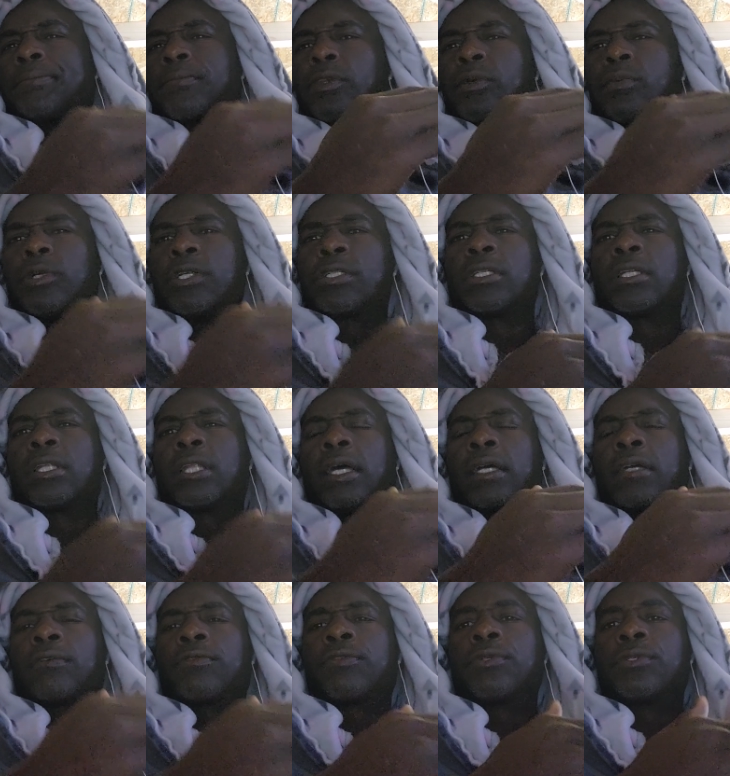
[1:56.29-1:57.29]
what is it,
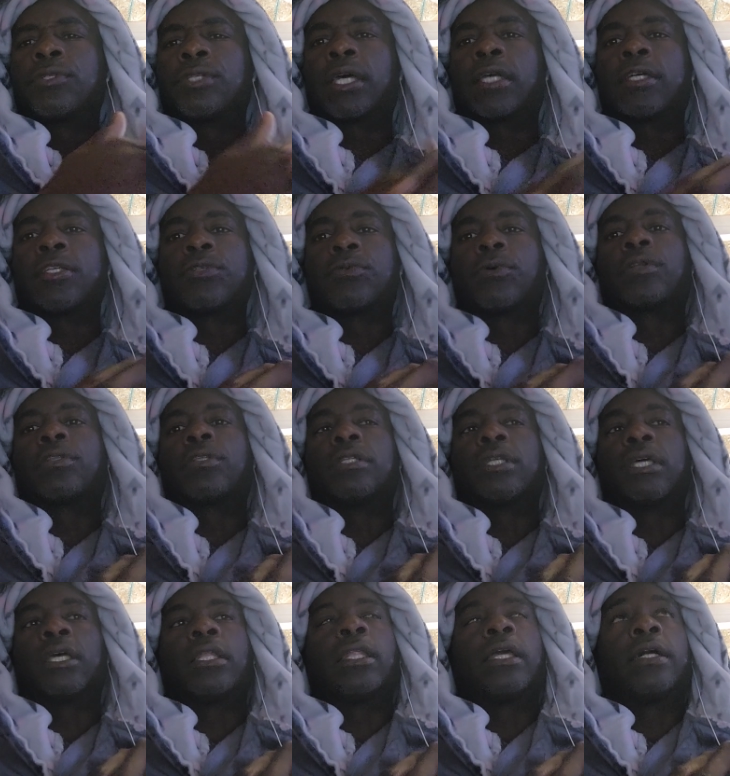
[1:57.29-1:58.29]
like a few seconds worth of
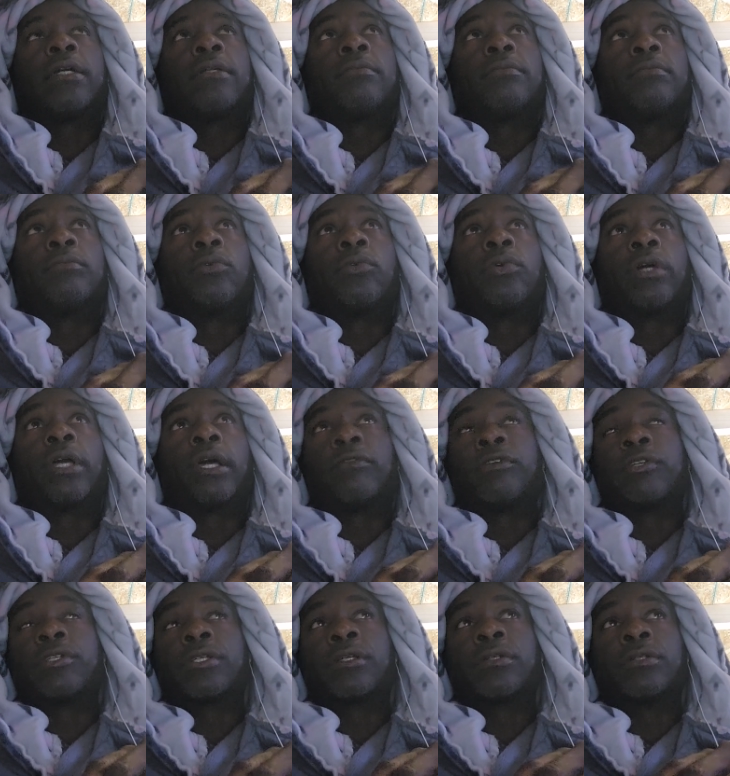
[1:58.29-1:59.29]
daylight more
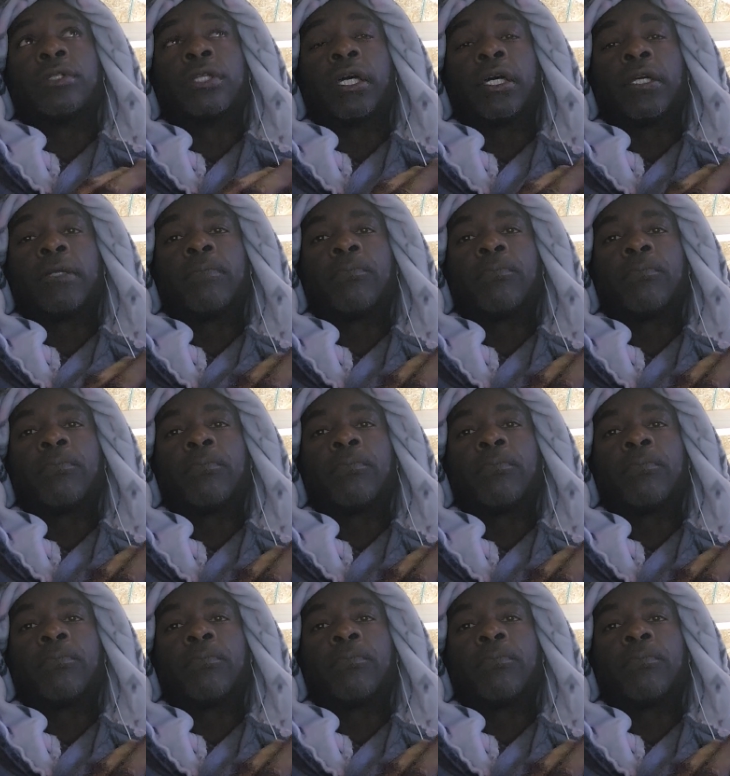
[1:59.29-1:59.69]
every single day,